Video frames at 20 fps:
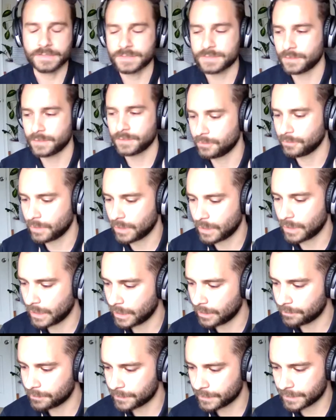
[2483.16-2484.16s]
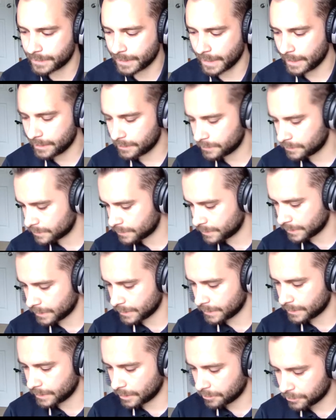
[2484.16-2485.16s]
so
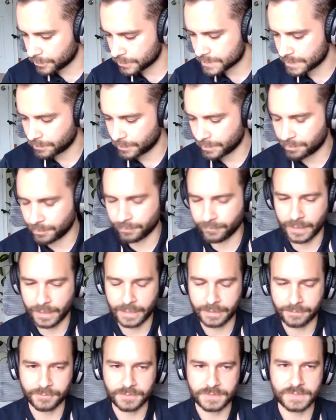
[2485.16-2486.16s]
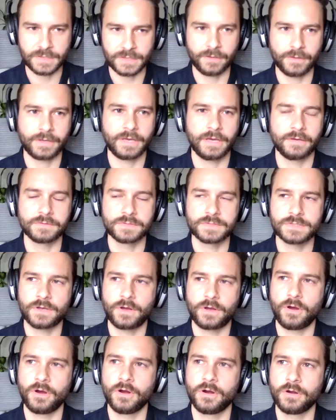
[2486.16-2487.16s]
the numbers that we provide for cell
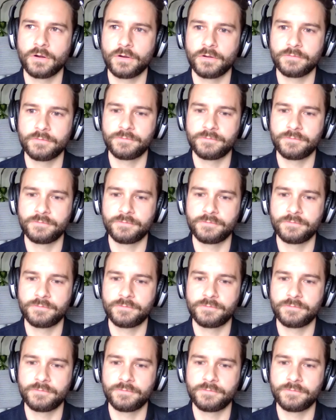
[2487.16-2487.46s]
counts are